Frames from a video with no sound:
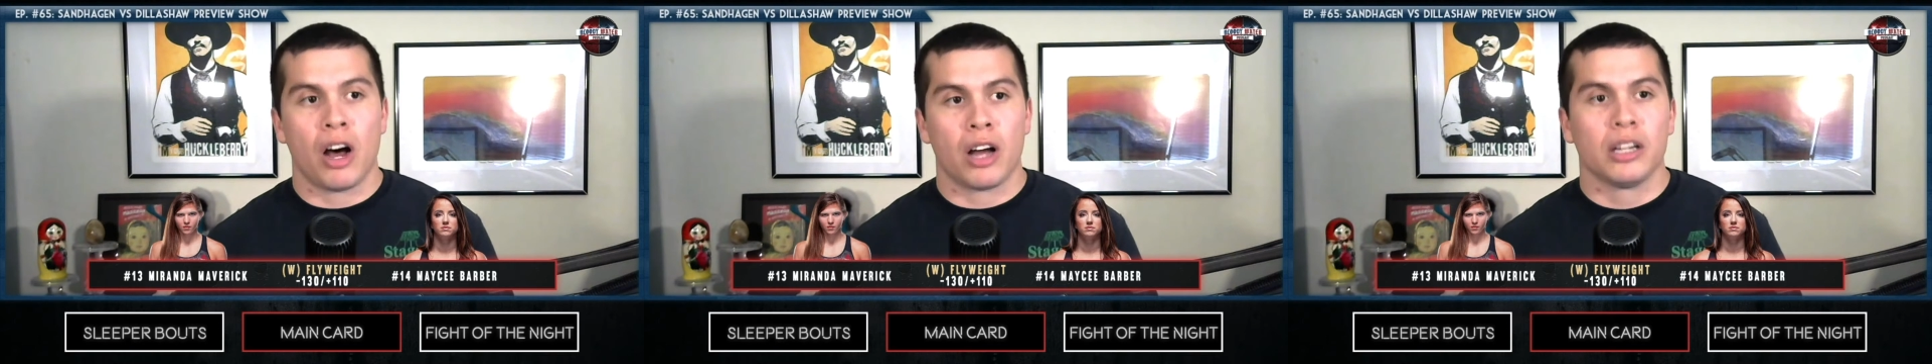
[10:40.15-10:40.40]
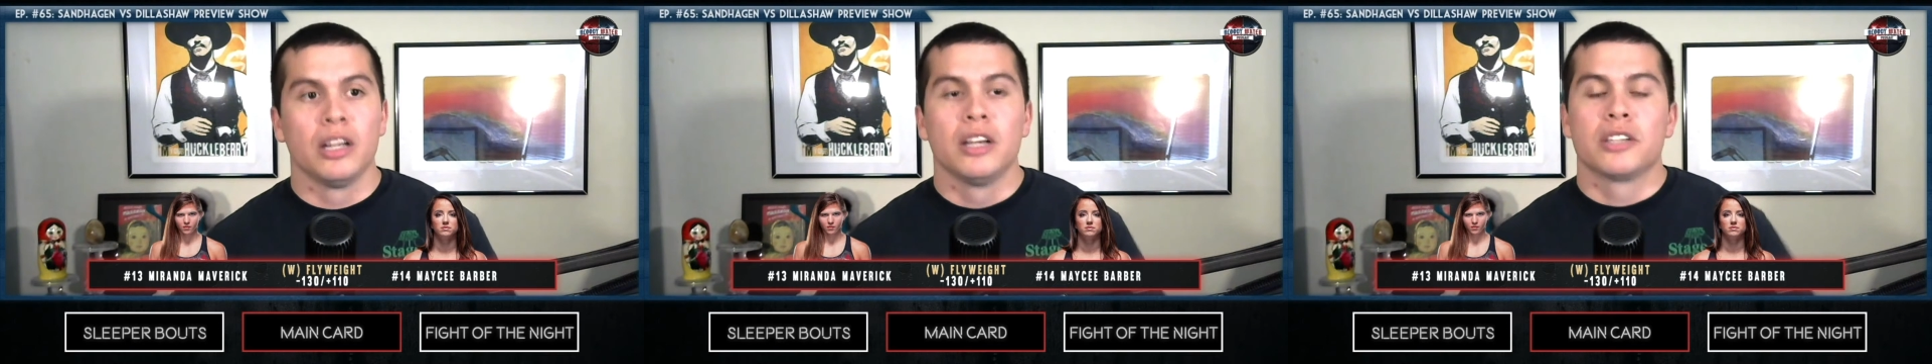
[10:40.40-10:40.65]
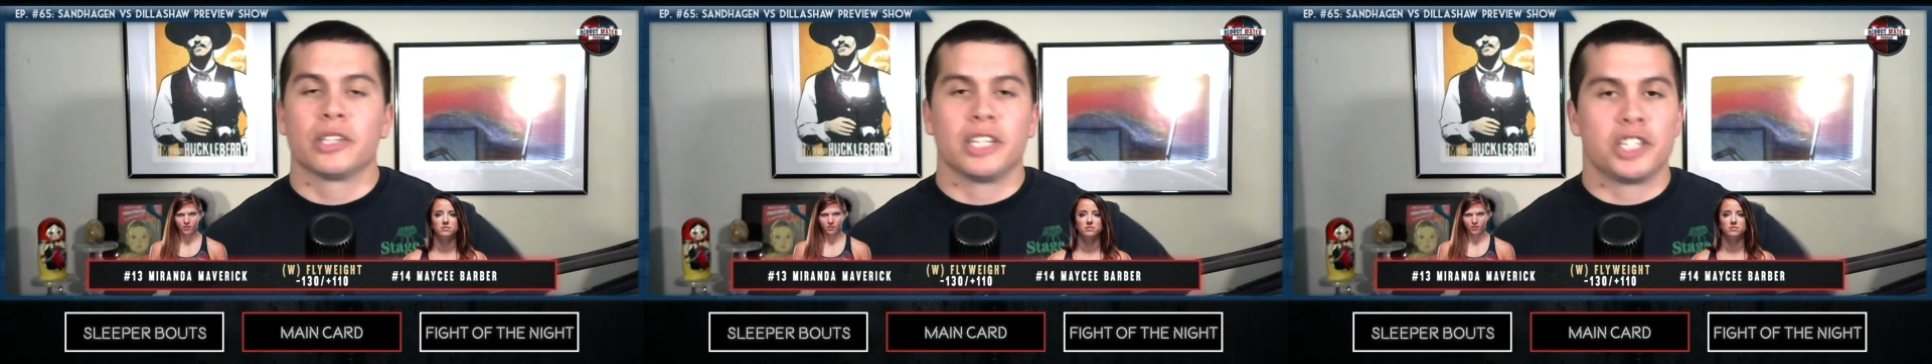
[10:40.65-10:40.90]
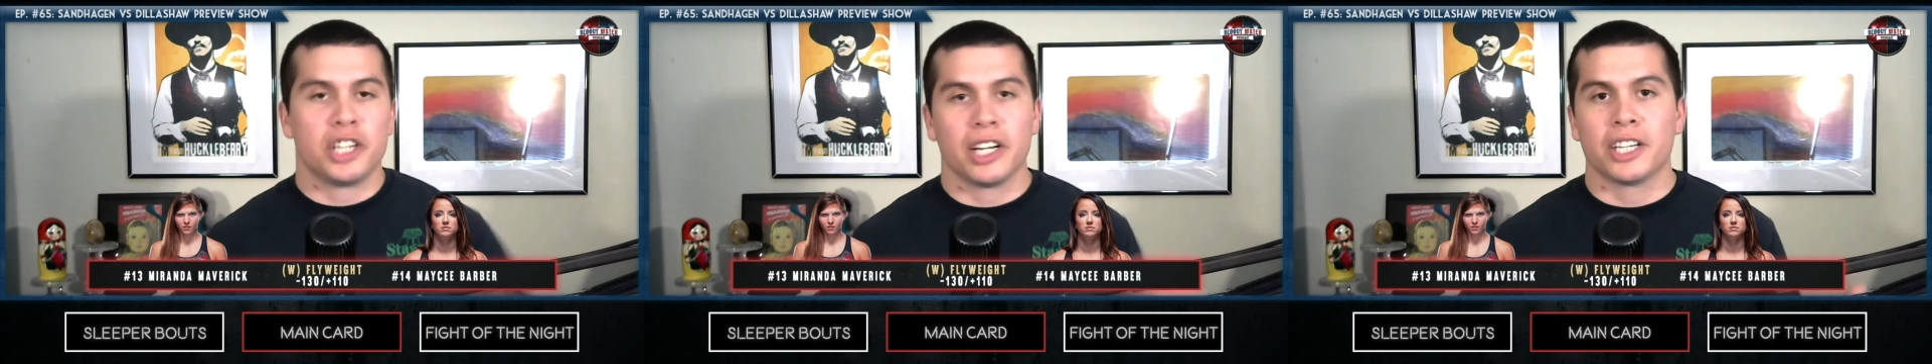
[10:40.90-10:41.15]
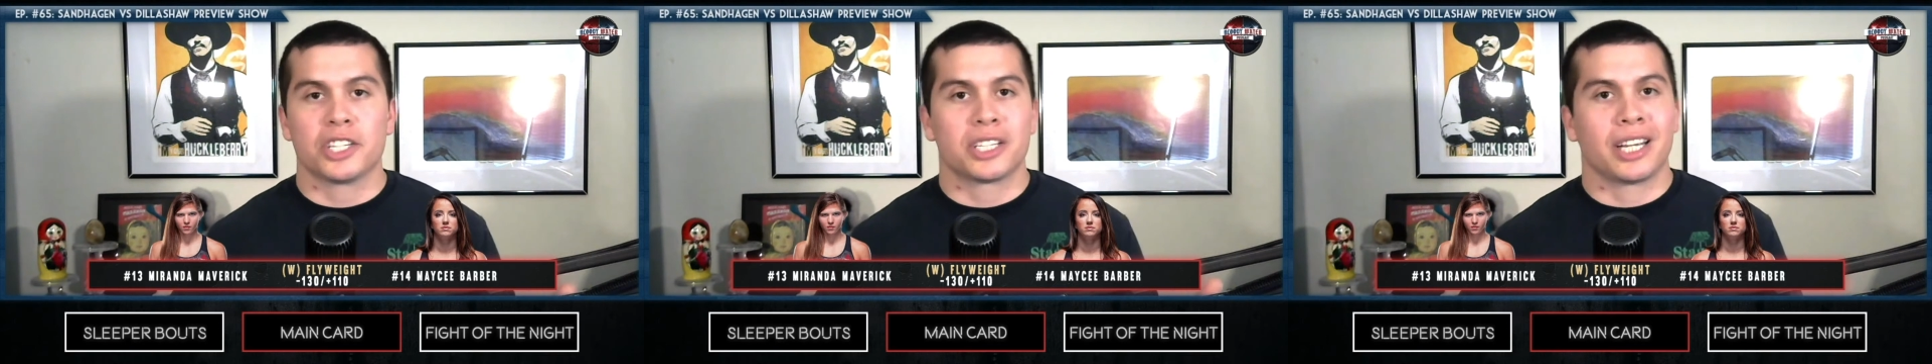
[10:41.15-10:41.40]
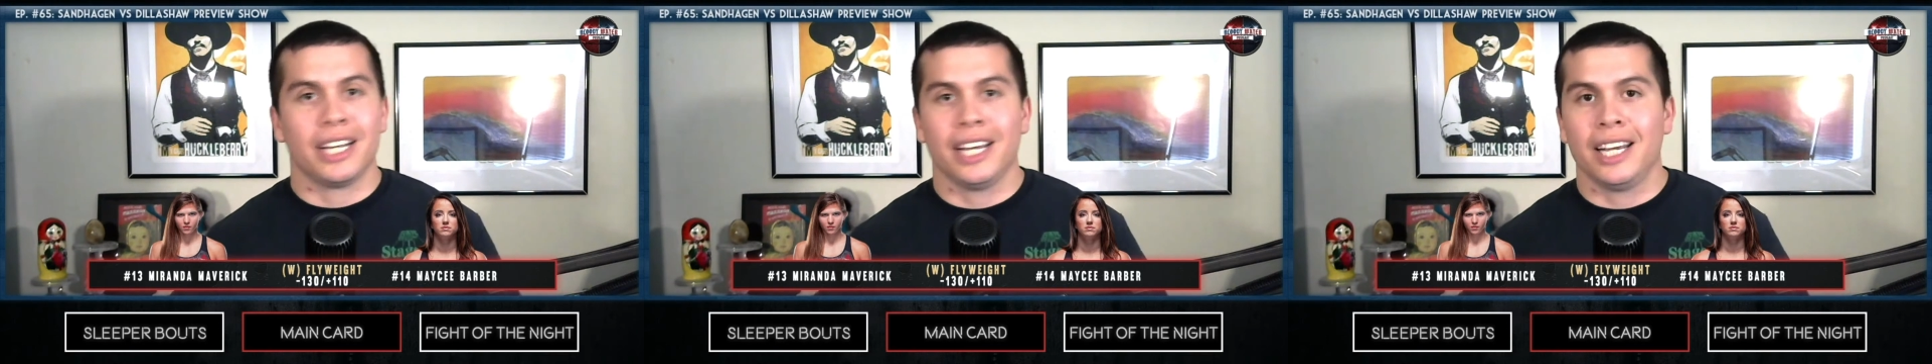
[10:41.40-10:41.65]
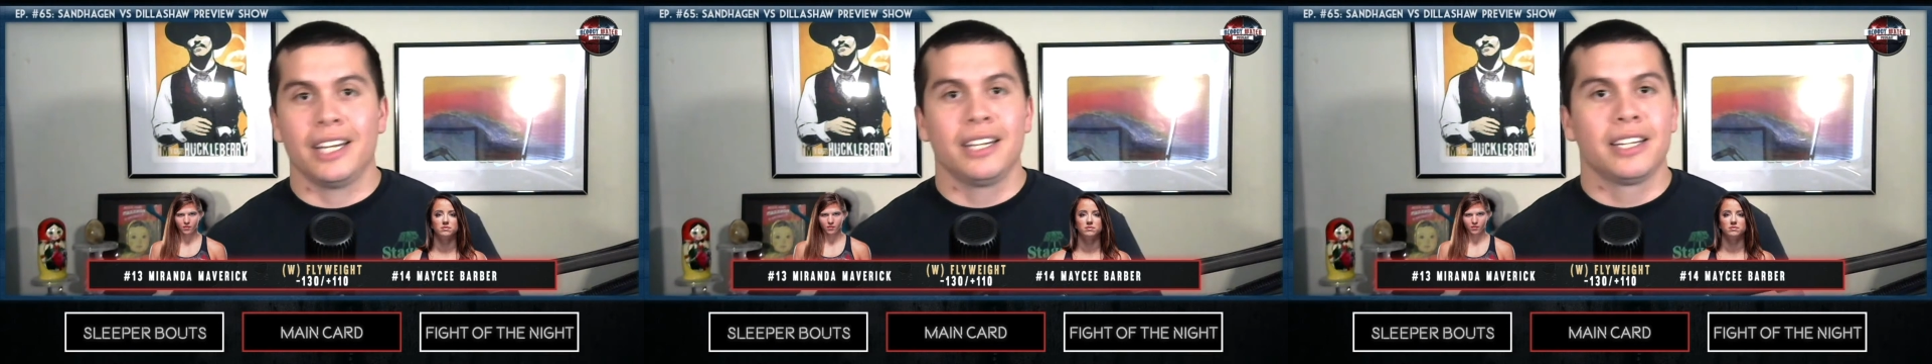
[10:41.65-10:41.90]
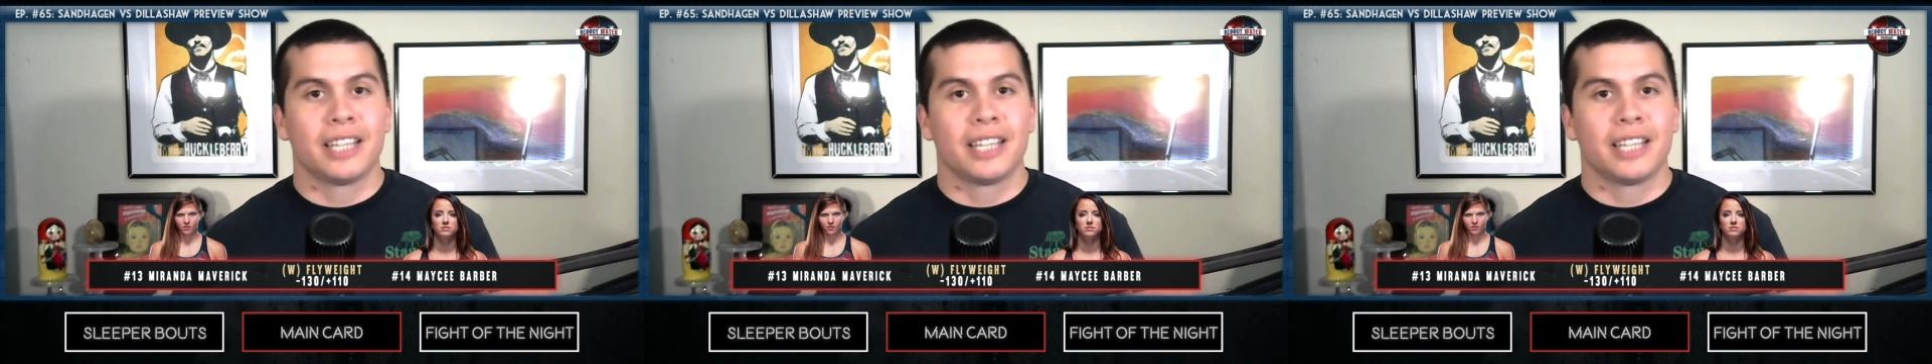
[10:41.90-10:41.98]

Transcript: on so that she can just get in,